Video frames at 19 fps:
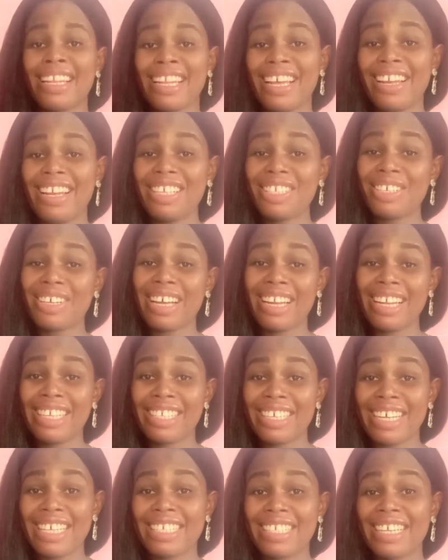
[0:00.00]
Now let's look at
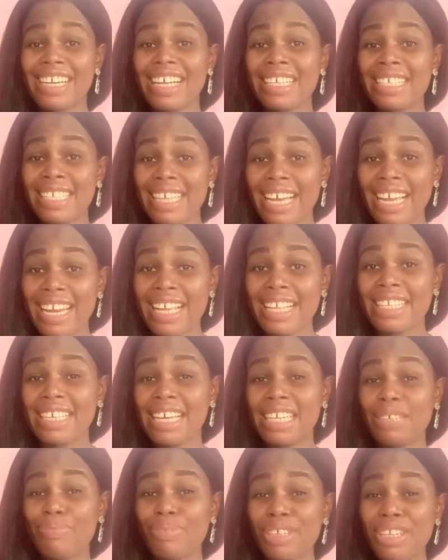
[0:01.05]
letters that are silent
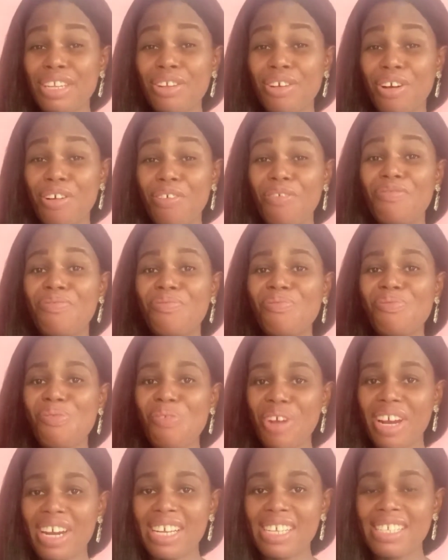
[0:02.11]
at the beginning of
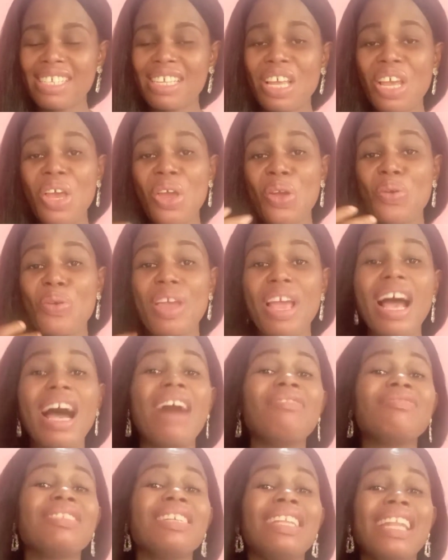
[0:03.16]
words. We
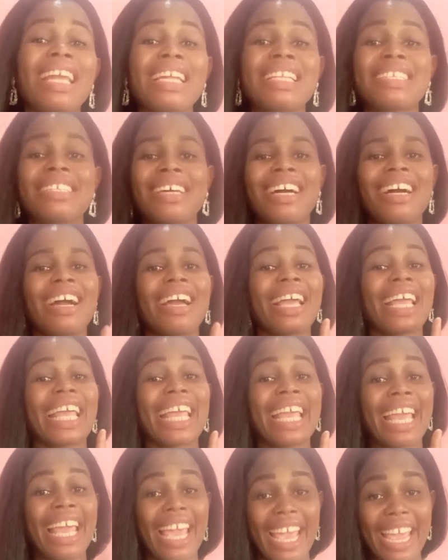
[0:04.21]
have the letter
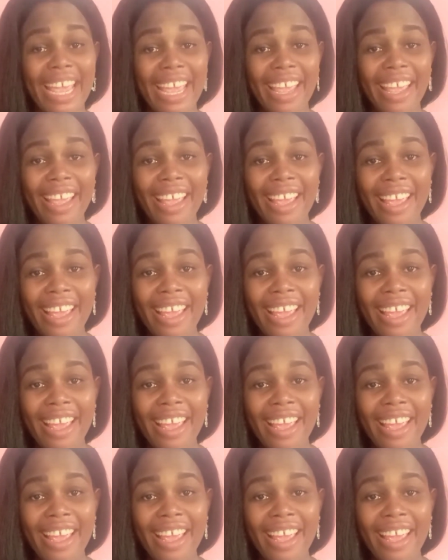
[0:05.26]
K.